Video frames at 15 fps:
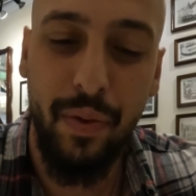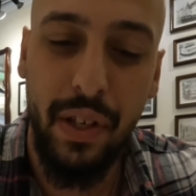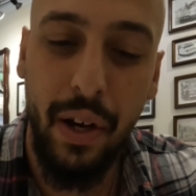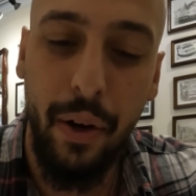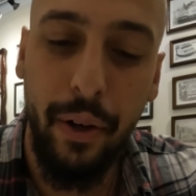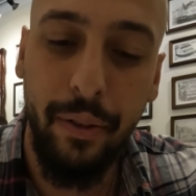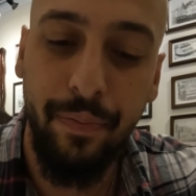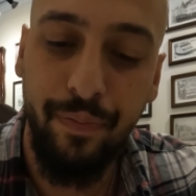
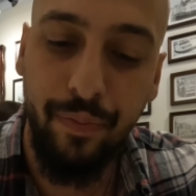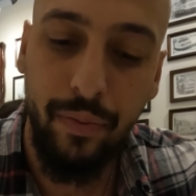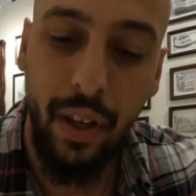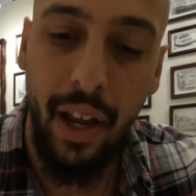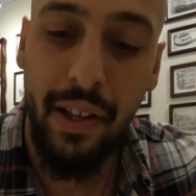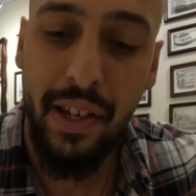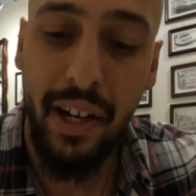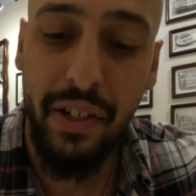So
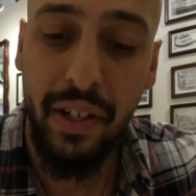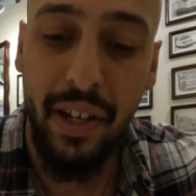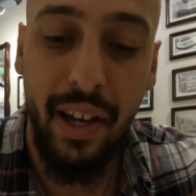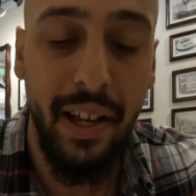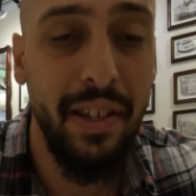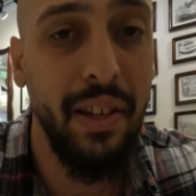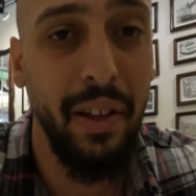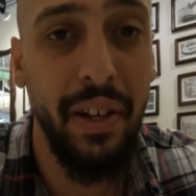
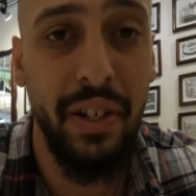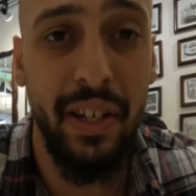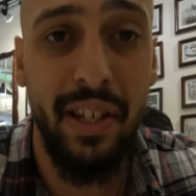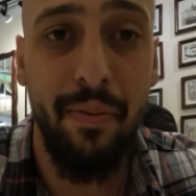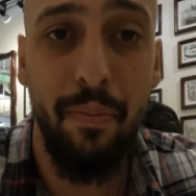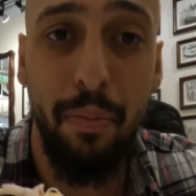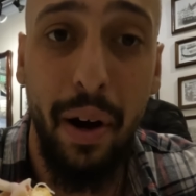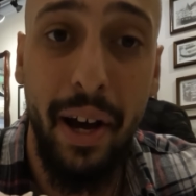it's delicious,
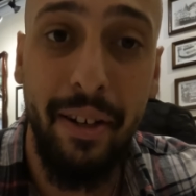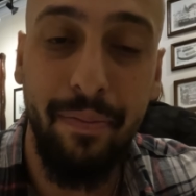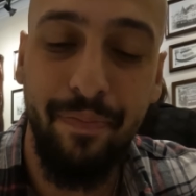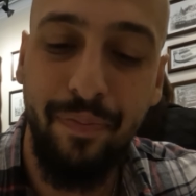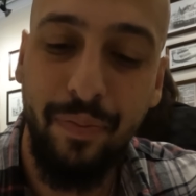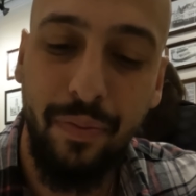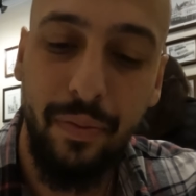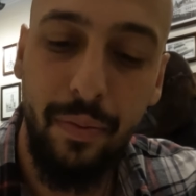but
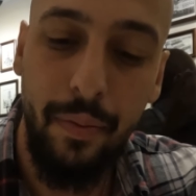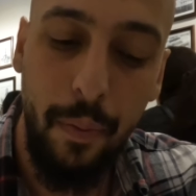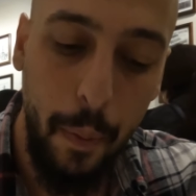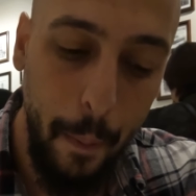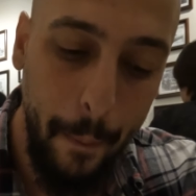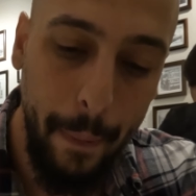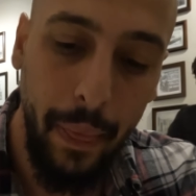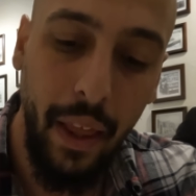
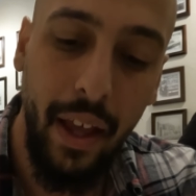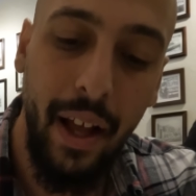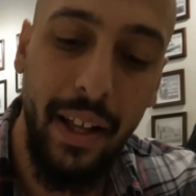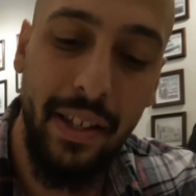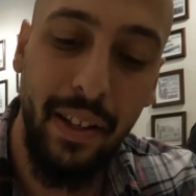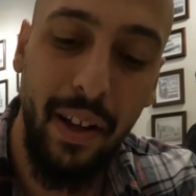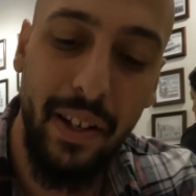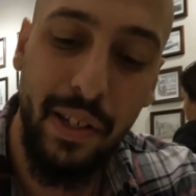
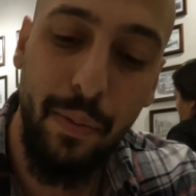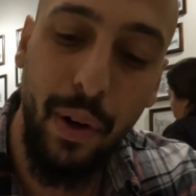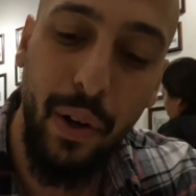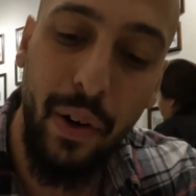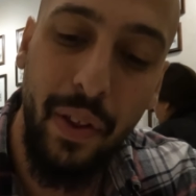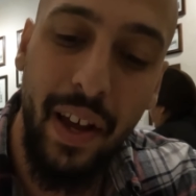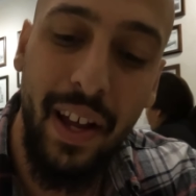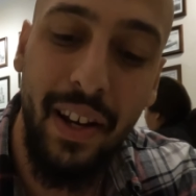it's a lot
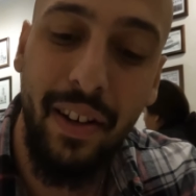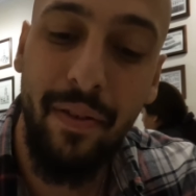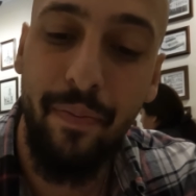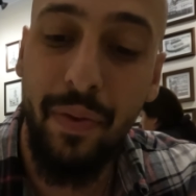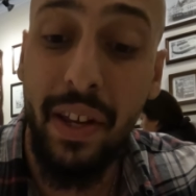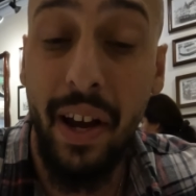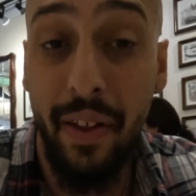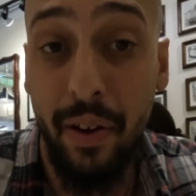smaller than
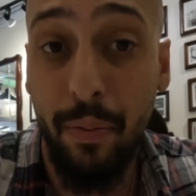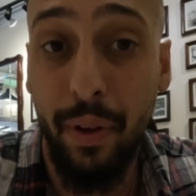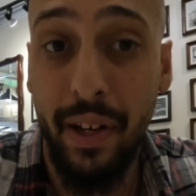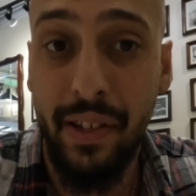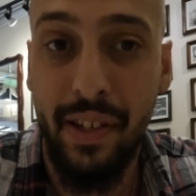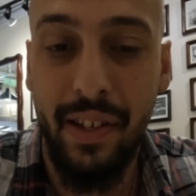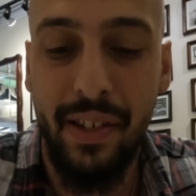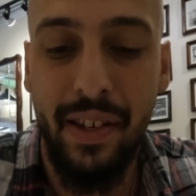the other
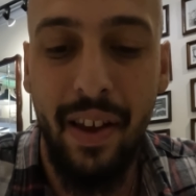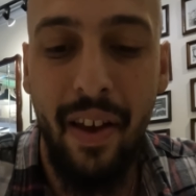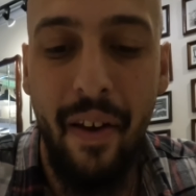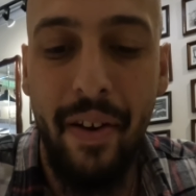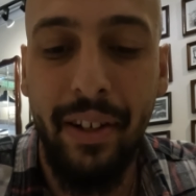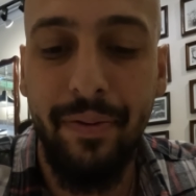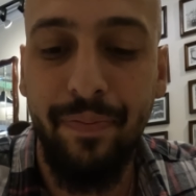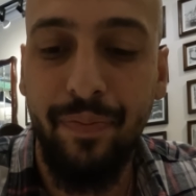places.
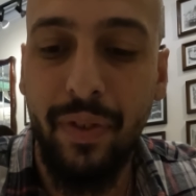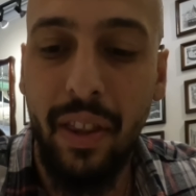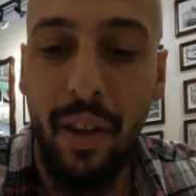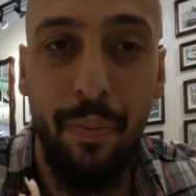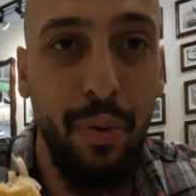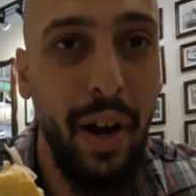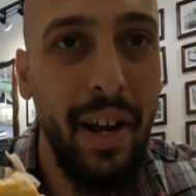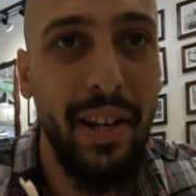
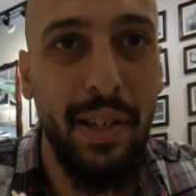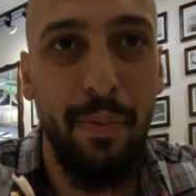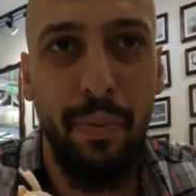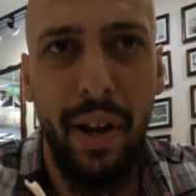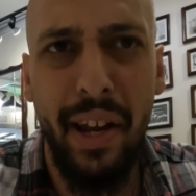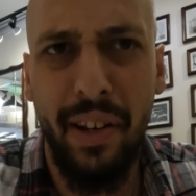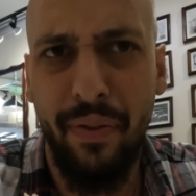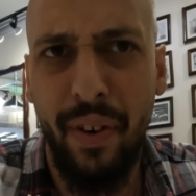The bread is
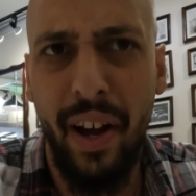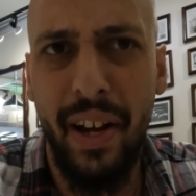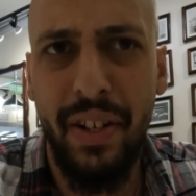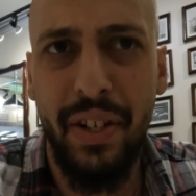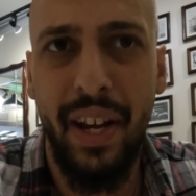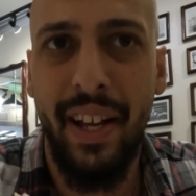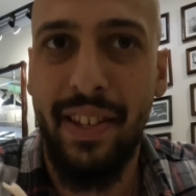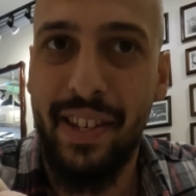baked
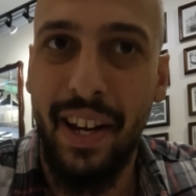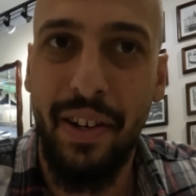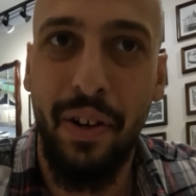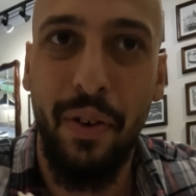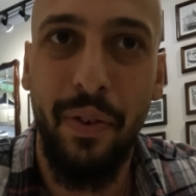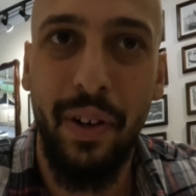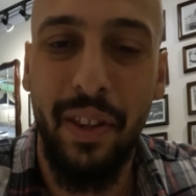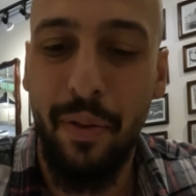fresh and sent
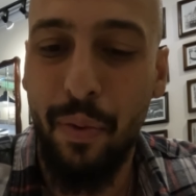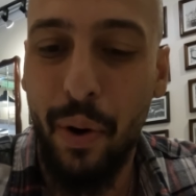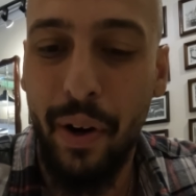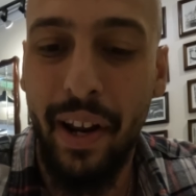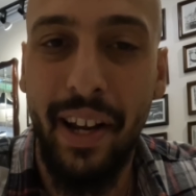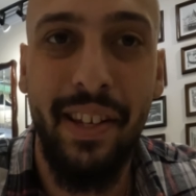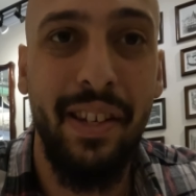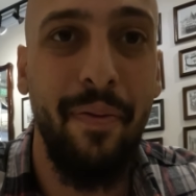over in the
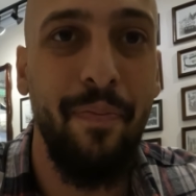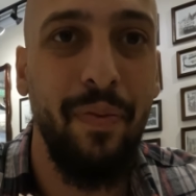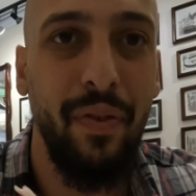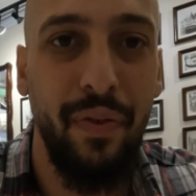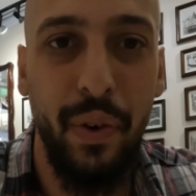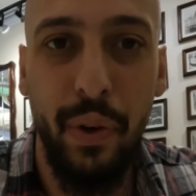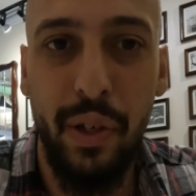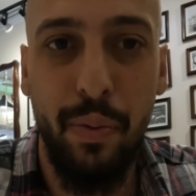mornings.
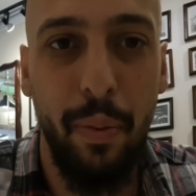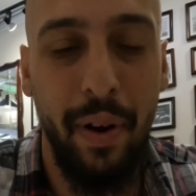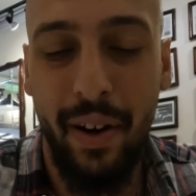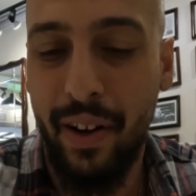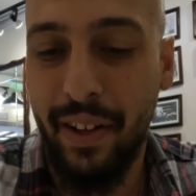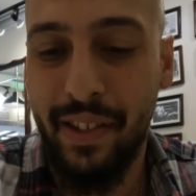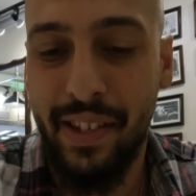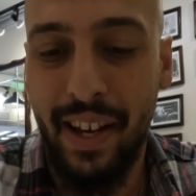Food is
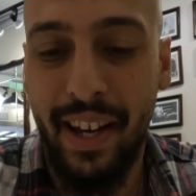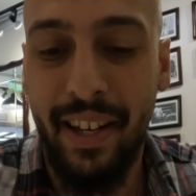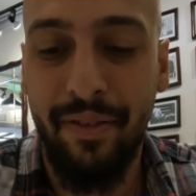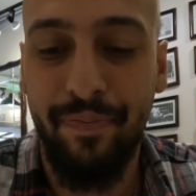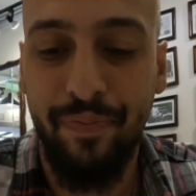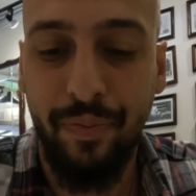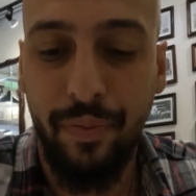prepared on site.